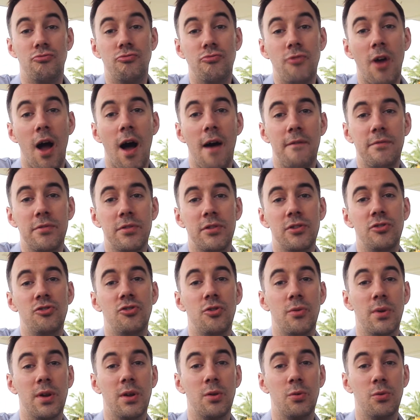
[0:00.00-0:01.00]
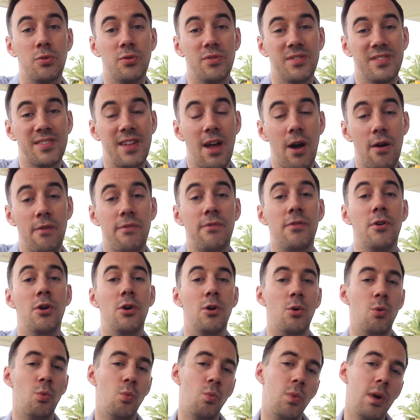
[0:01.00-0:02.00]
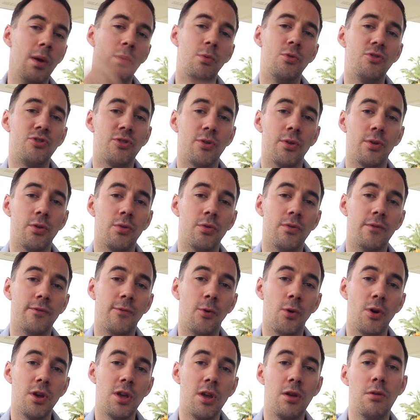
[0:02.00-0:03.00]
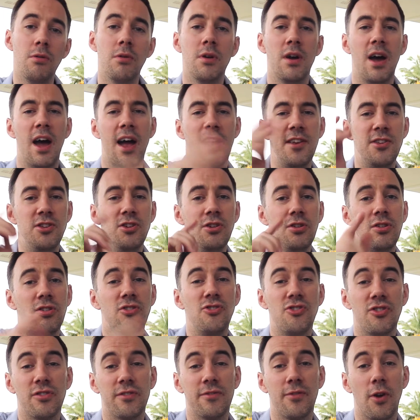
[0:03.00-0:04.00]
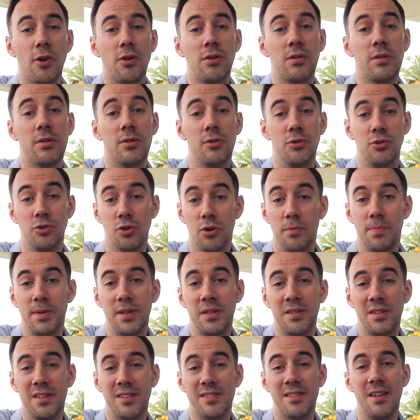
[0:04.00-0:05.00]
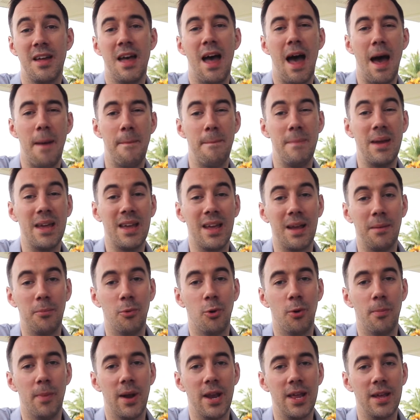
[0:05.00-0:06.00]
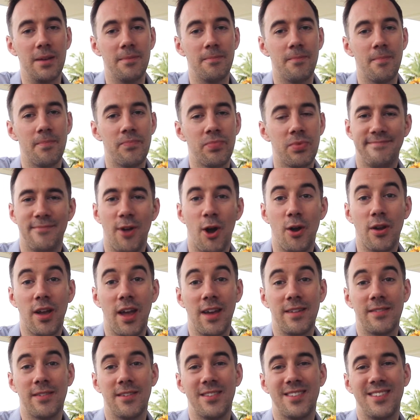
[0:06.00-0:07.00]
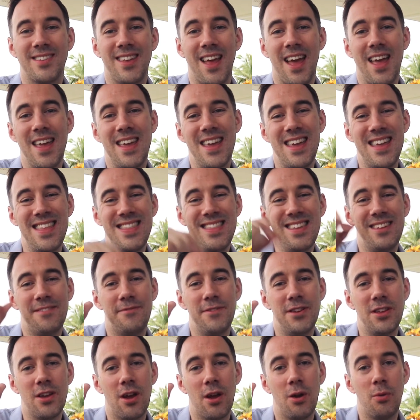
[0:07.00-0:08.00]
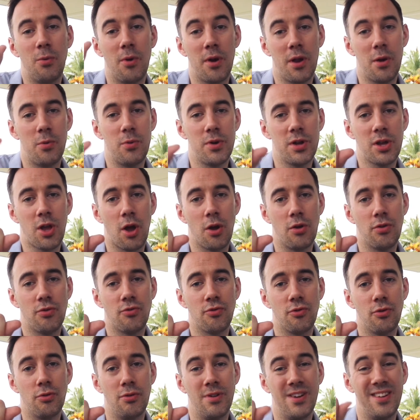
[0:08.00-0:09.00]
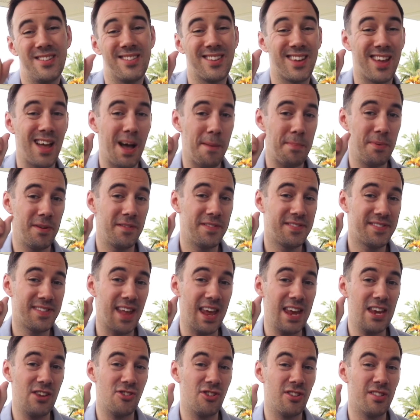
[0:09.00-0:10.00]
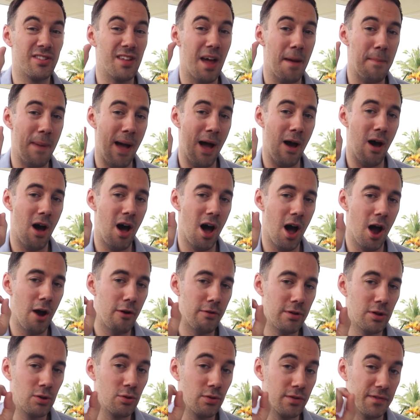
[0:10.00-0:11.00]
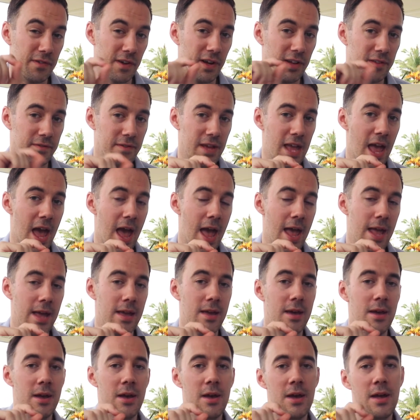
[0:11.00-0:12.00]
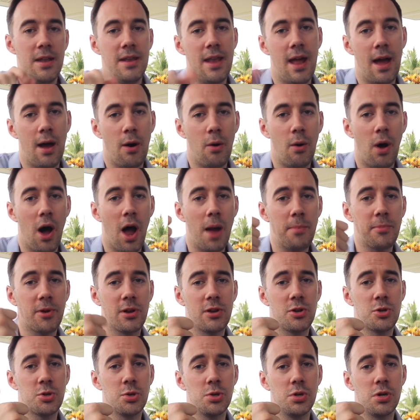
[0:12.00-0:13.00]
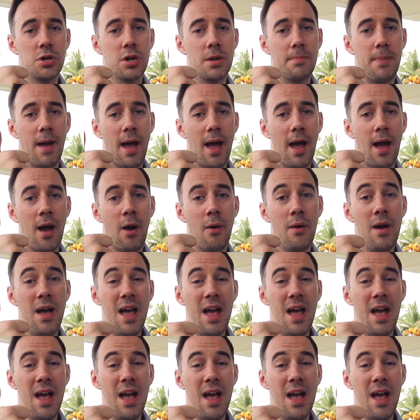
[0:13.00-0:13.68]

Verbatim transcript: Rather than doing it all yourself, we will do it all for you, and you can just focus on your business and making more money. Okay, so today in this video what I want to go through is a couple of stages about hiring your first VA. Now I'm going to talk about